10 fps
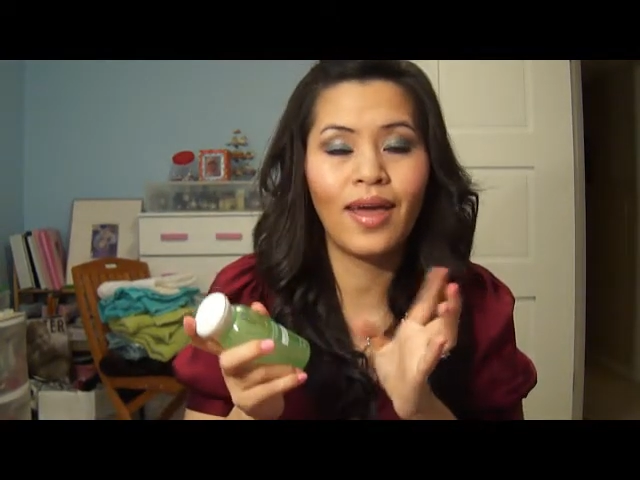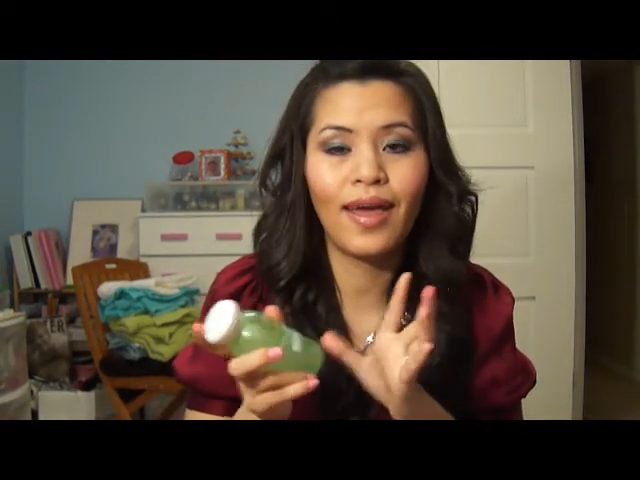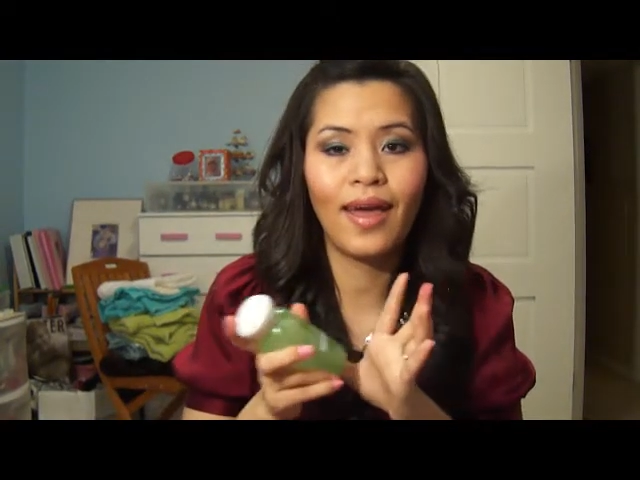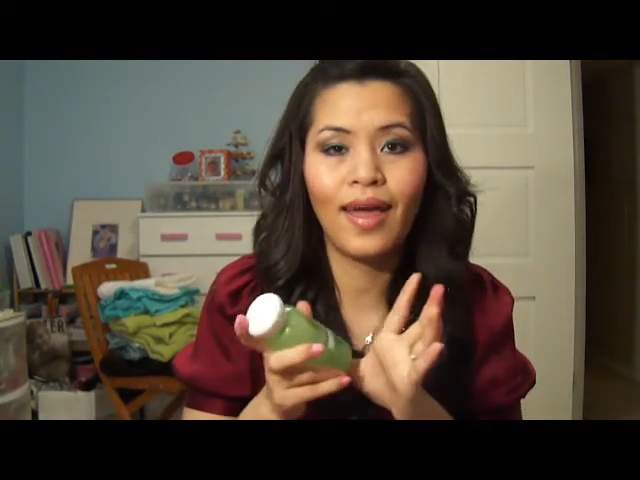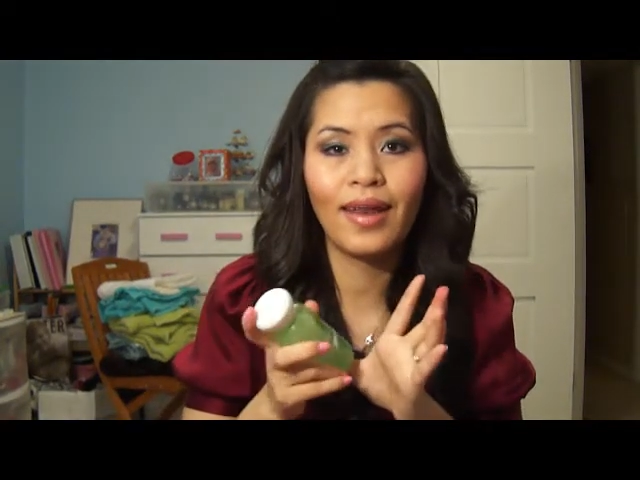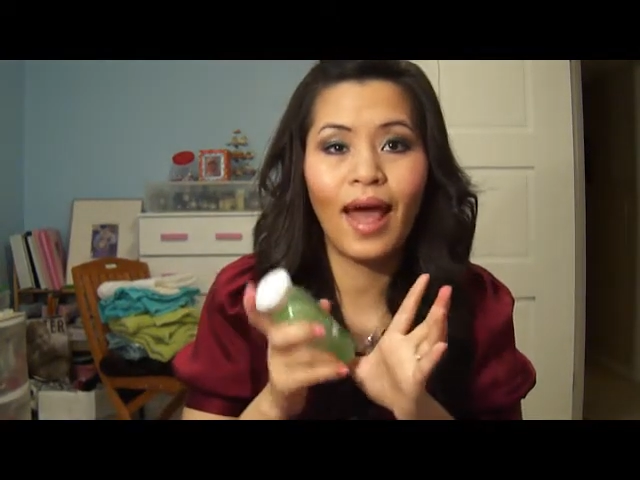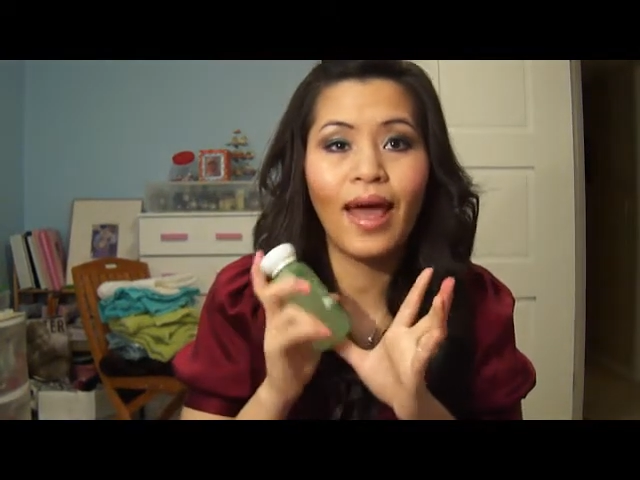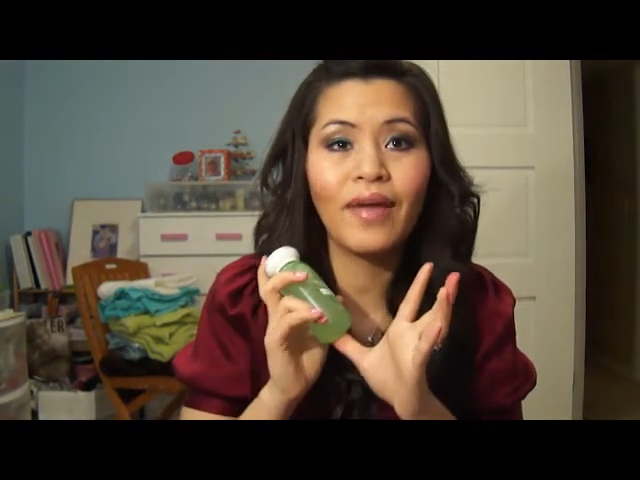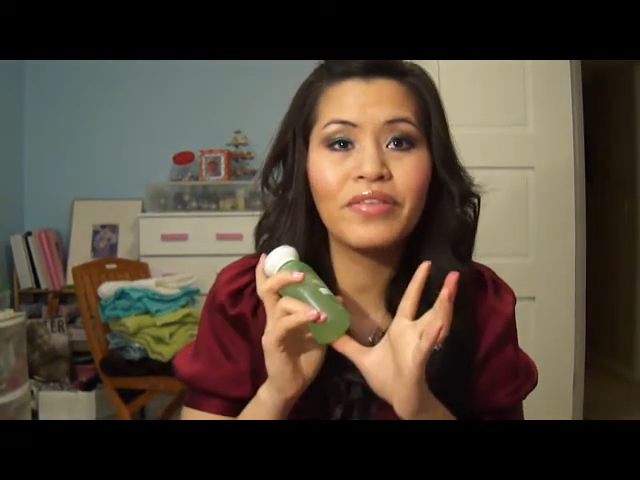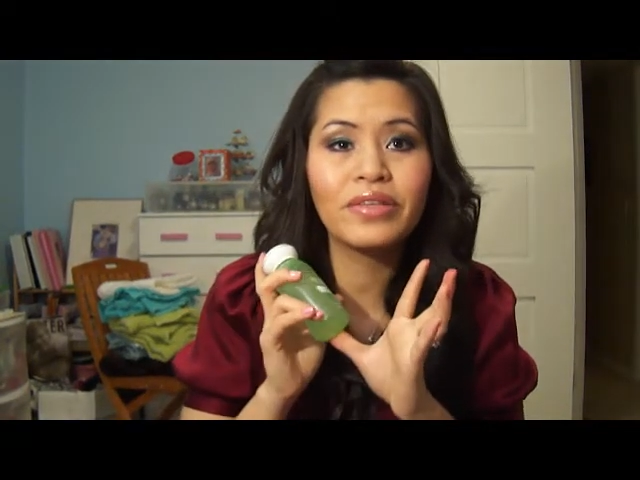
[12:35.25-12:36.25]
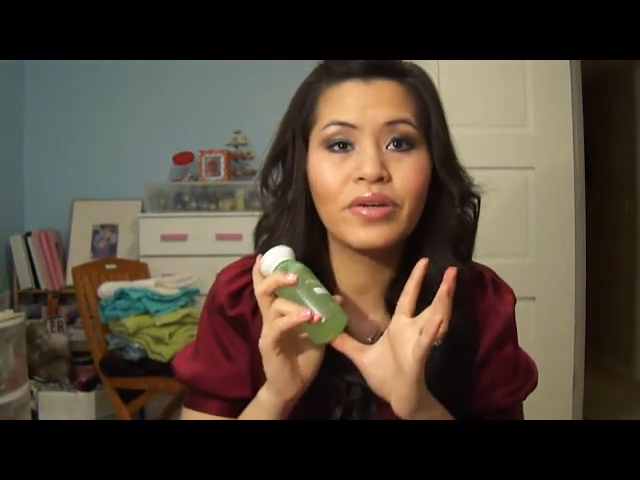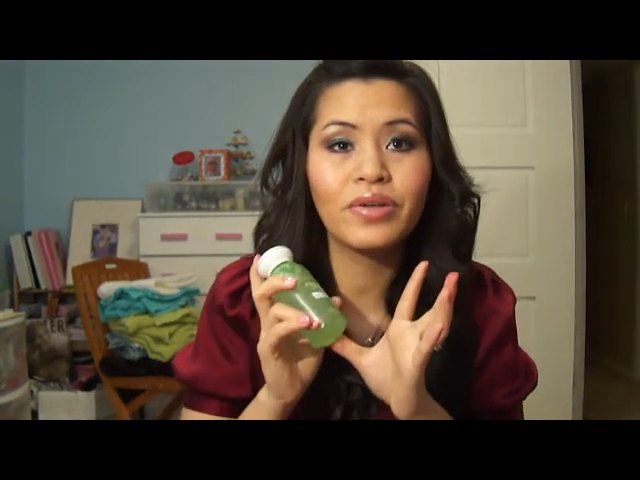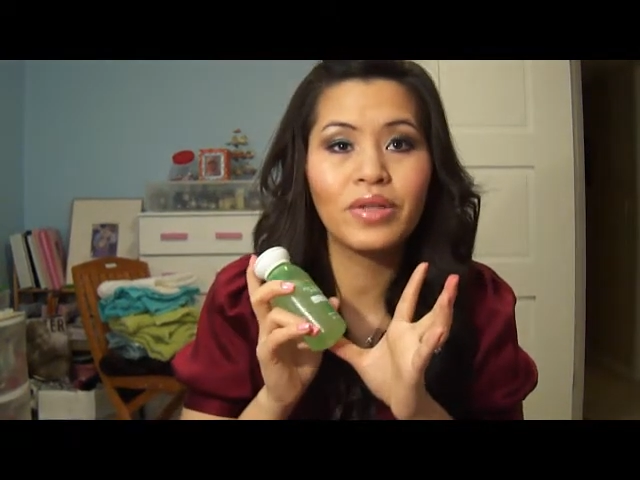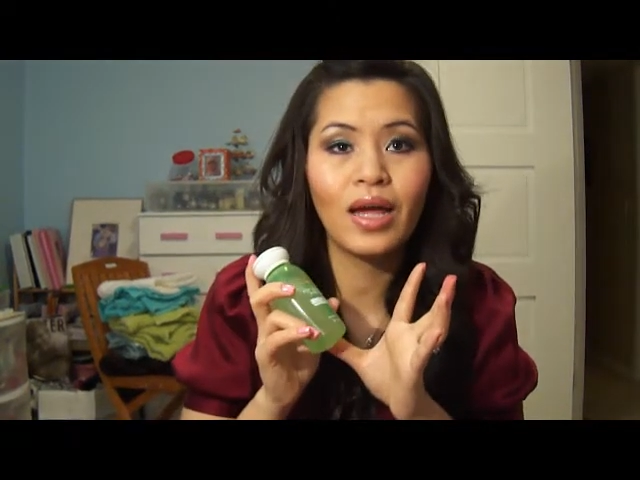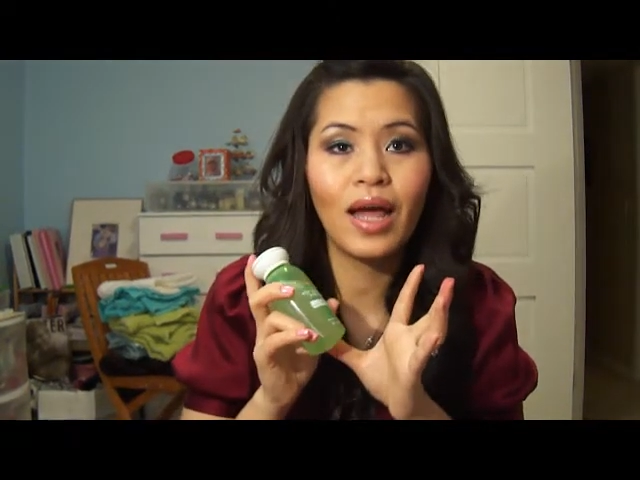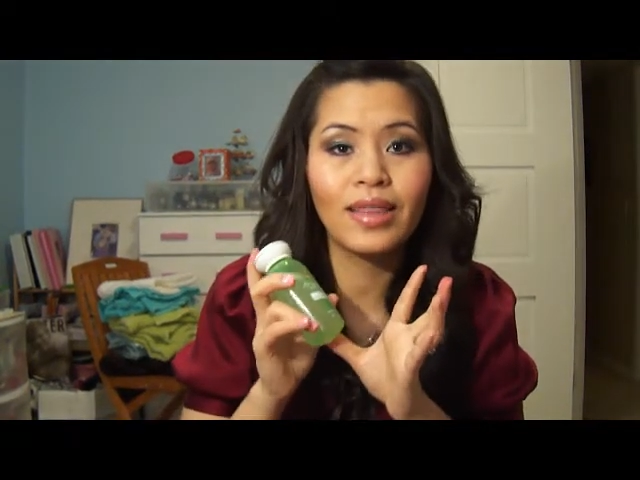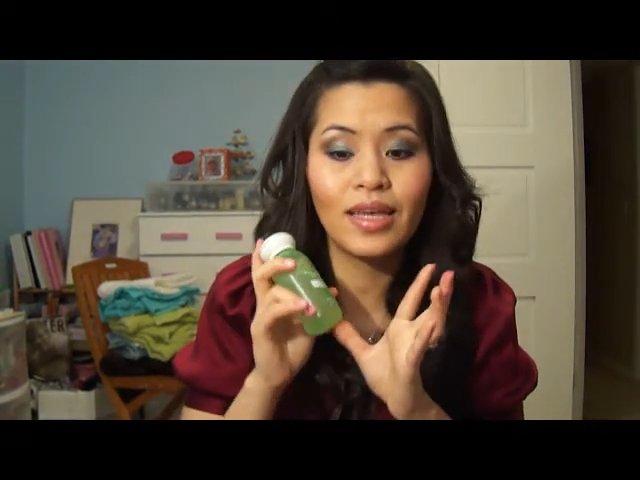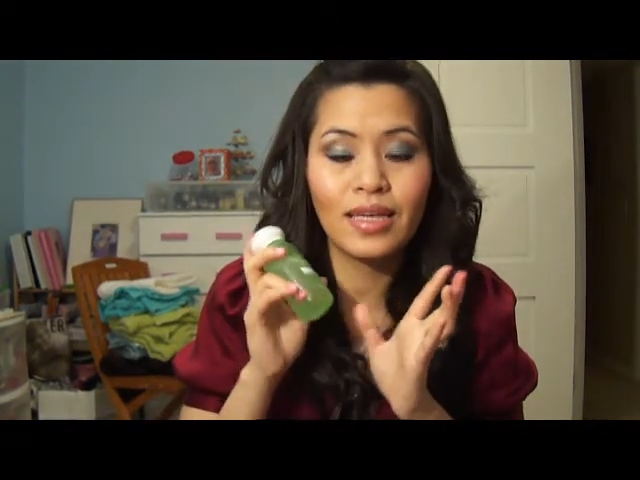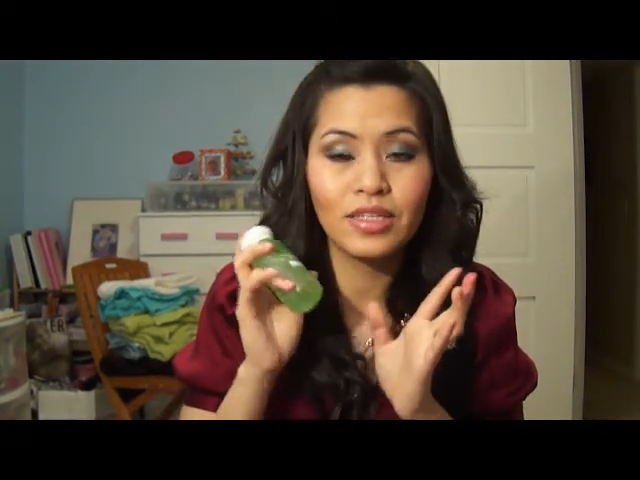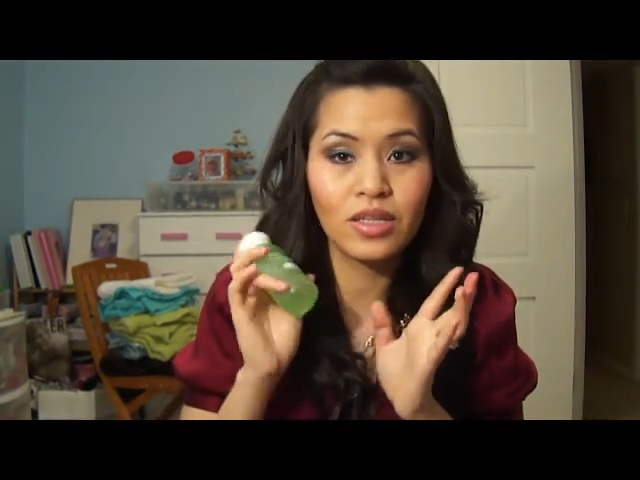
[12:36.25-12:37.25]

and I have to tell you that I think it